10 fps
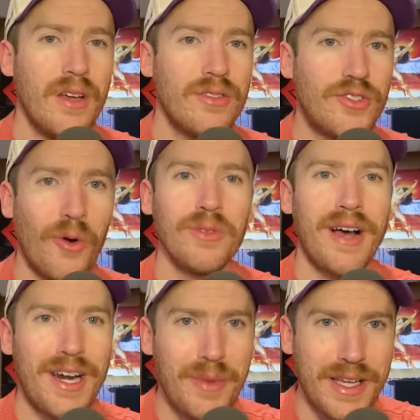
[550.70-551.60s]
Don't
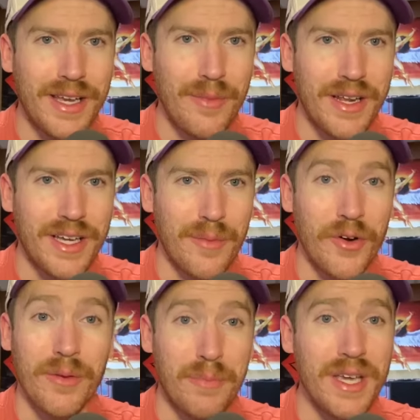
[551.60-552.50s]
lie to me to get me to come here
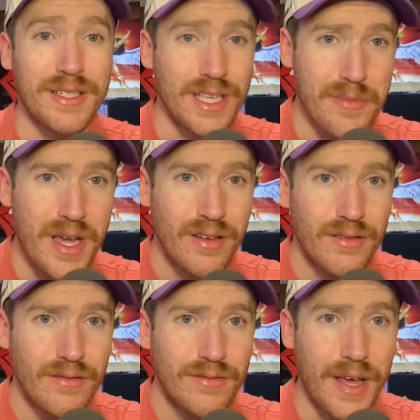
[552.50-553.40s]
to be a teammate.
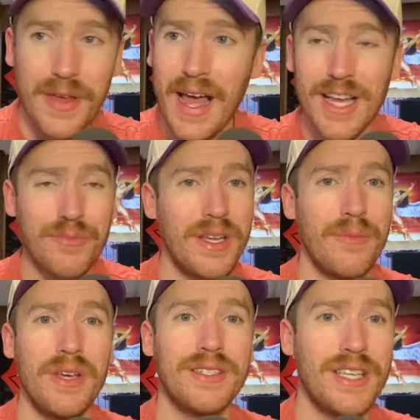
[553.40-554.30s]
And then ask me to
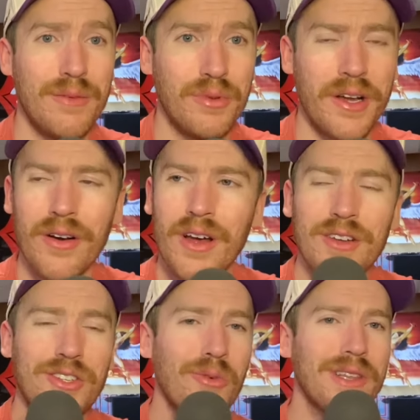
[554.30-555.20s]
be a team player.
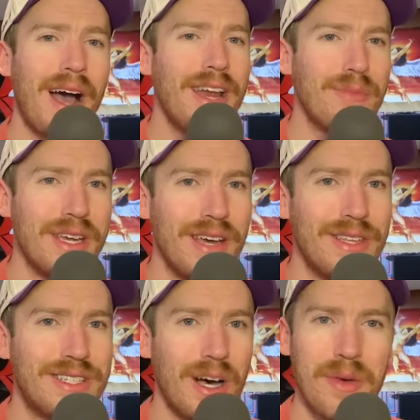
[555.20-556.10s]
Don't lie to me and then
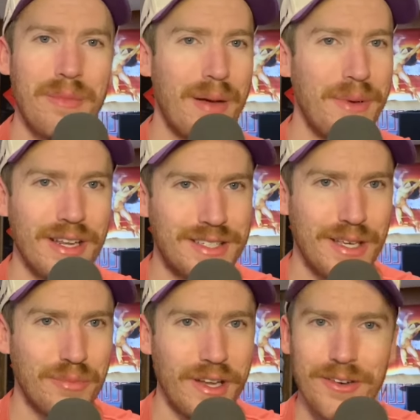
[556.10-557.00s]
tell me I'm not being a
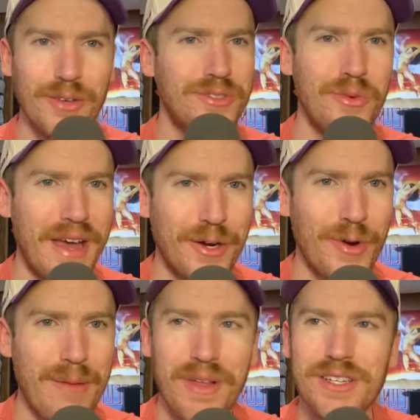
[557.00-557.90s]
team player. Don't do that
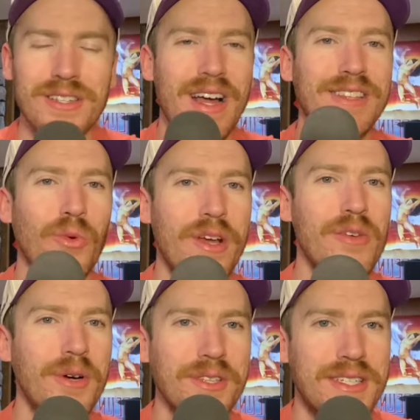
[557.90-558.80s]
crap. That's just not the way you
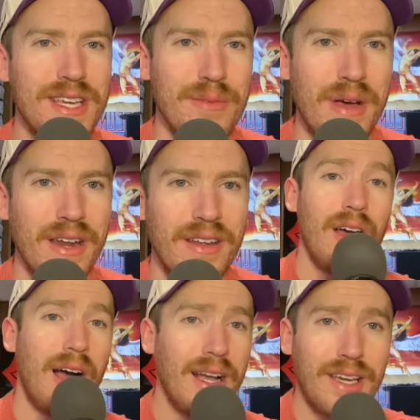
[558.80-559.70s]
build a team, man.
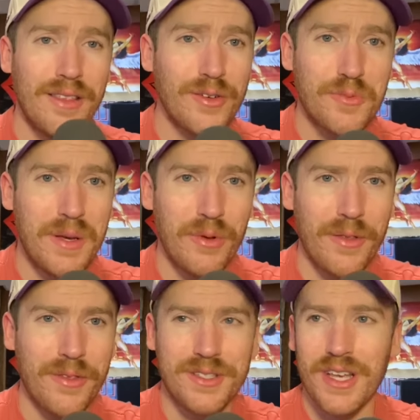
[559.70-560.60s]
I get that there's people out
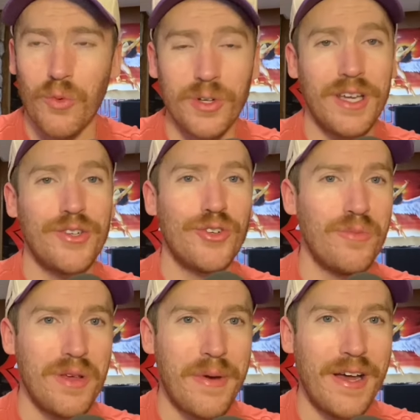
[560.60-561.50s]
there that say, well, kids shouldn't
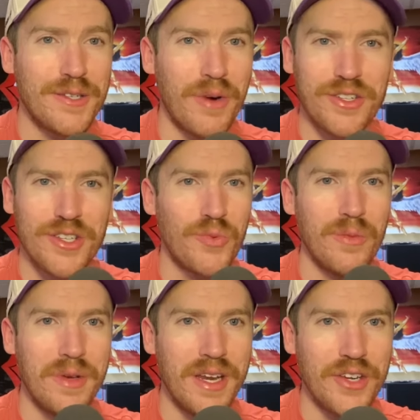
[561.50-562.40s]
be paid as much. This wouldn't
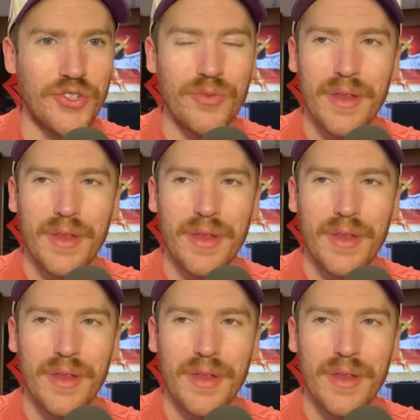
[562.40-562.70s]
be an issue.